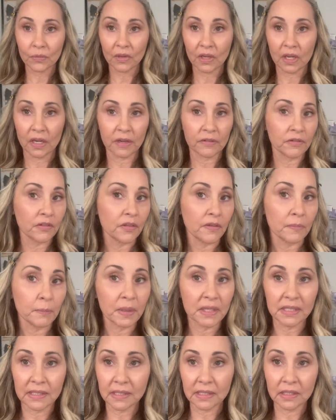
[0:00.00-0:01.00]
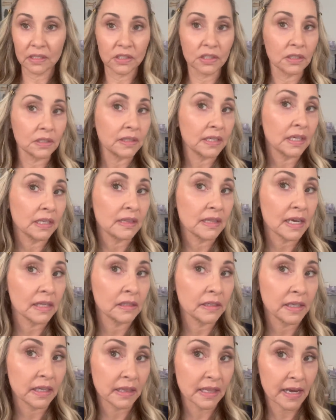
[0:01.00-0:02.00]
cover that, but see, do you look at that?
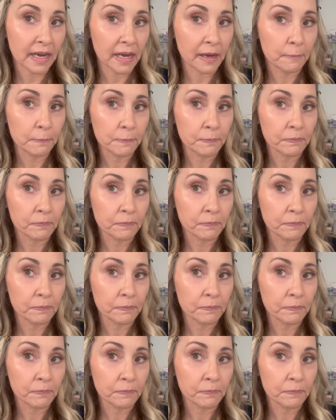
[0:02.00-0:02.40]
Look at that.